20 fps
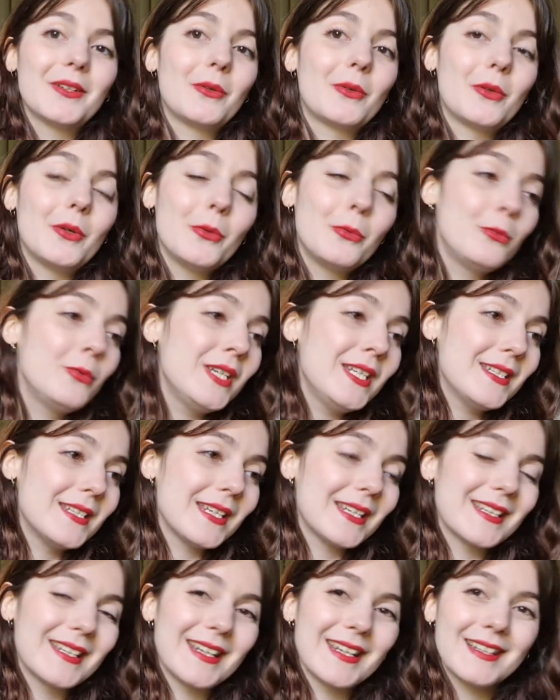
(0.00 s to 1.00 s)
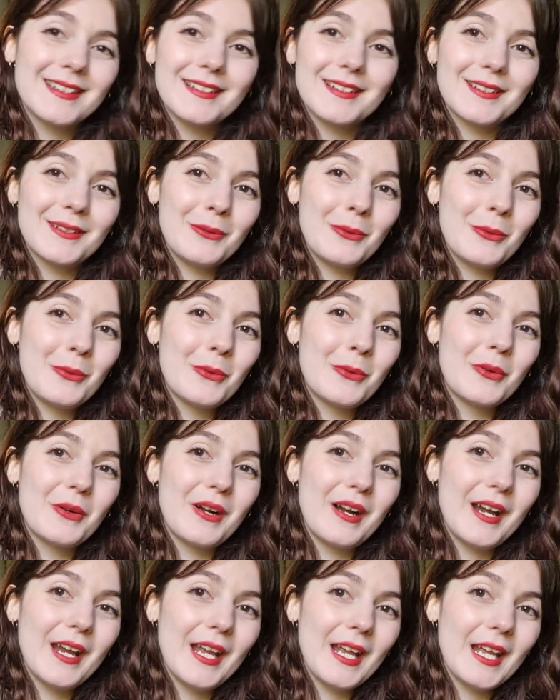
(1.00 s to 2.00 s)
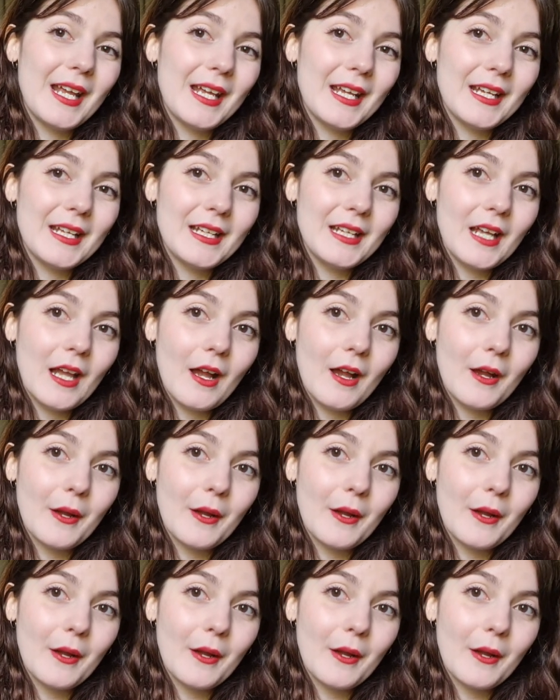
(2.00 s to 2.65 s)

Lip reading: or a reading knit or a